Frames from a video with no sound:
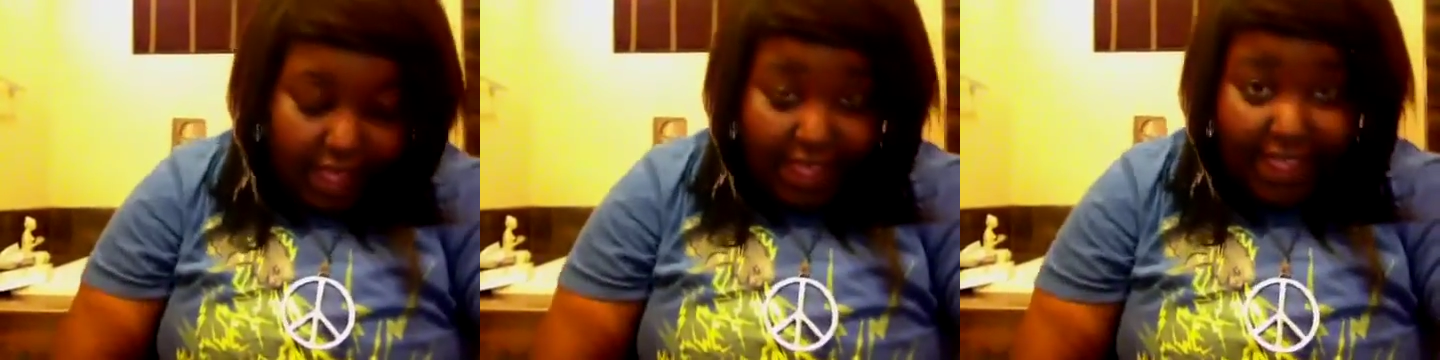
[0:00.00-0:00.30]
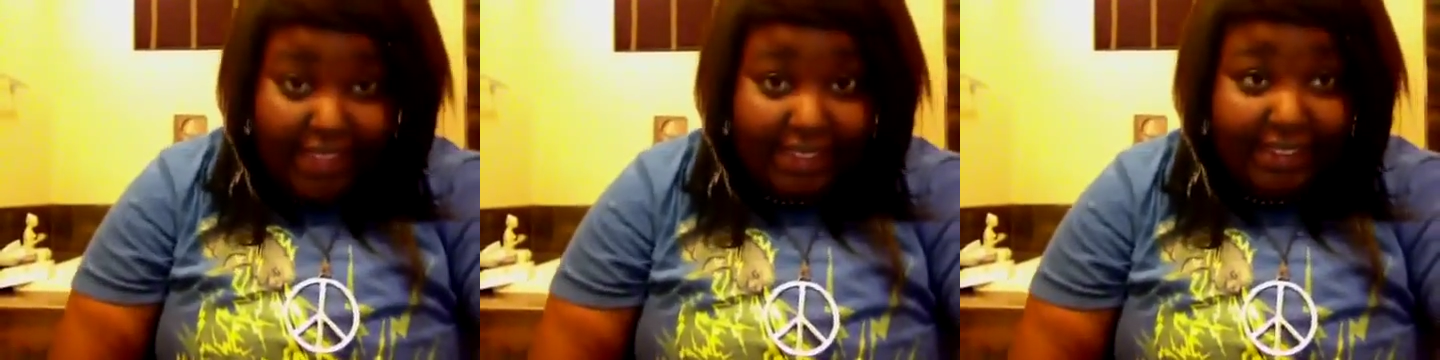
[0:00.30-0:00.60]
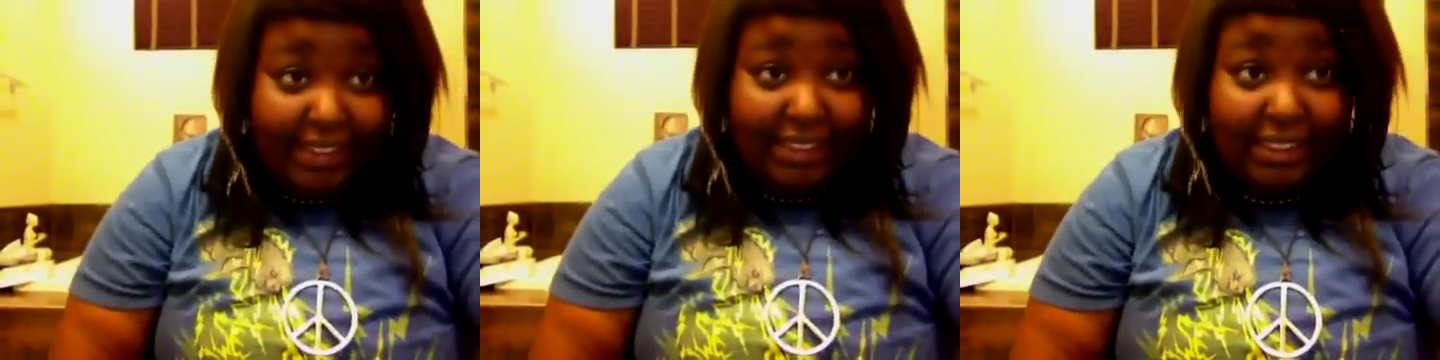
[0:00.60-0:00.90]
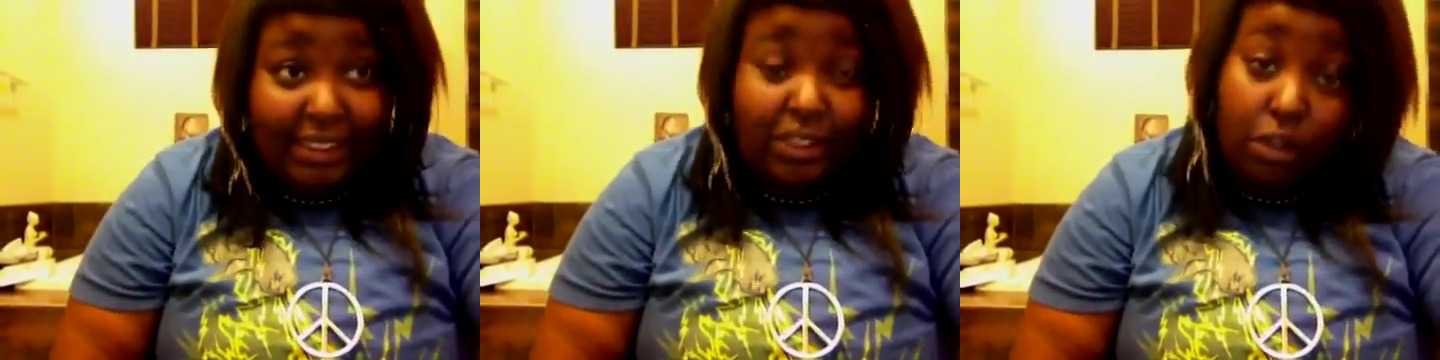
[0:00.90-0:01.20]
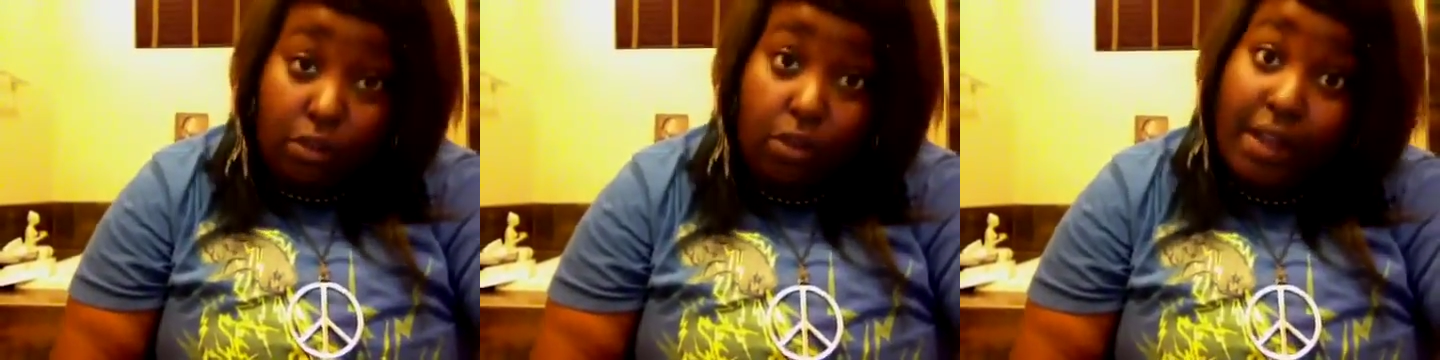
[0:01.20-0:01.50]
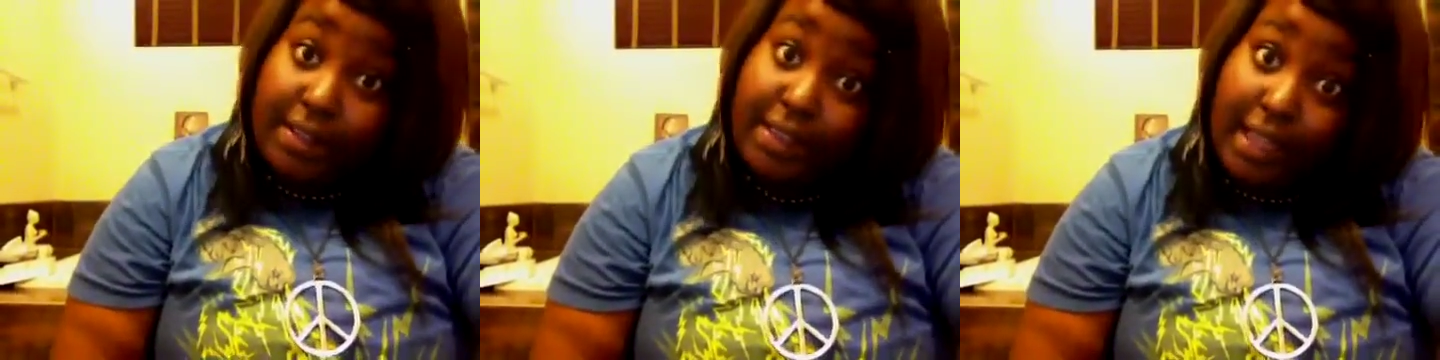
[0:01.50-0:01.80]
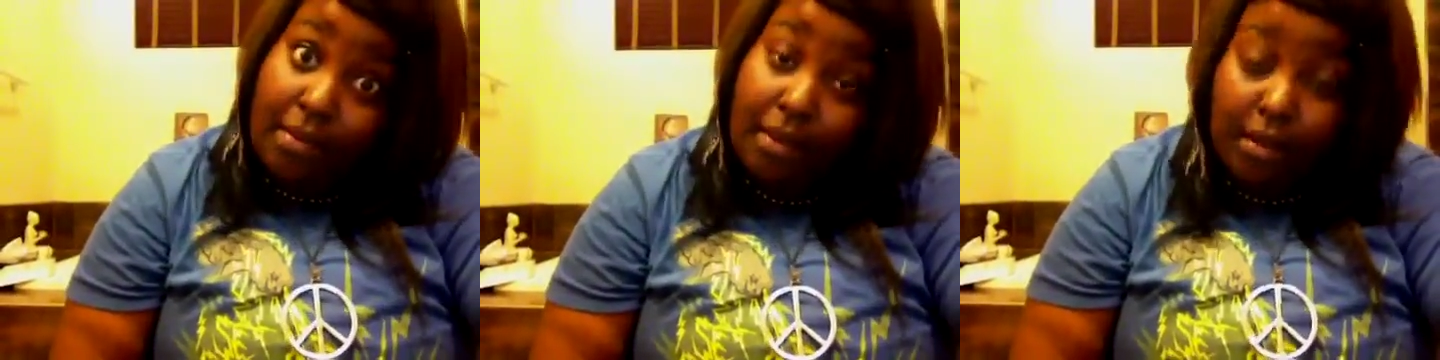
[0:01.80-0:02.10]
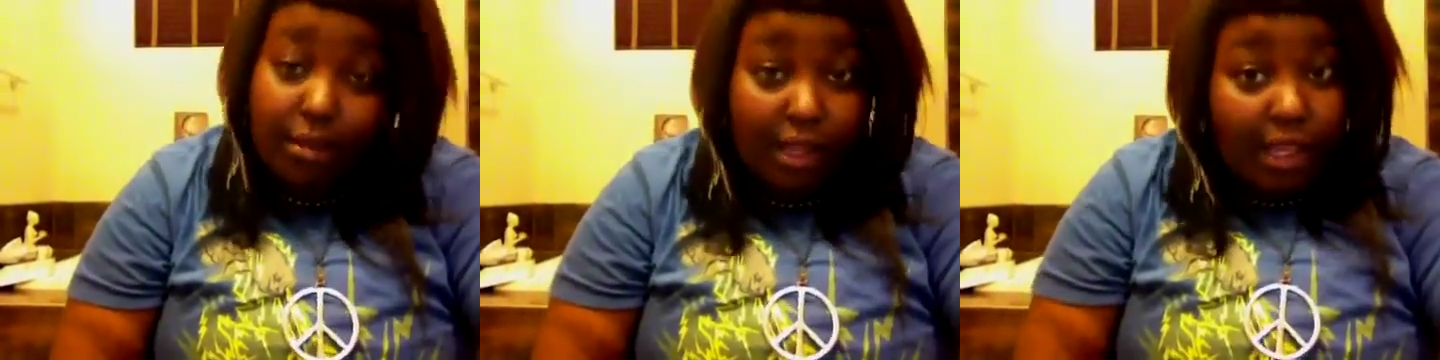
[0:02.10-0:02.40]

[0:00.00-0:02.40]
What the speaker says: and the song requires a capo,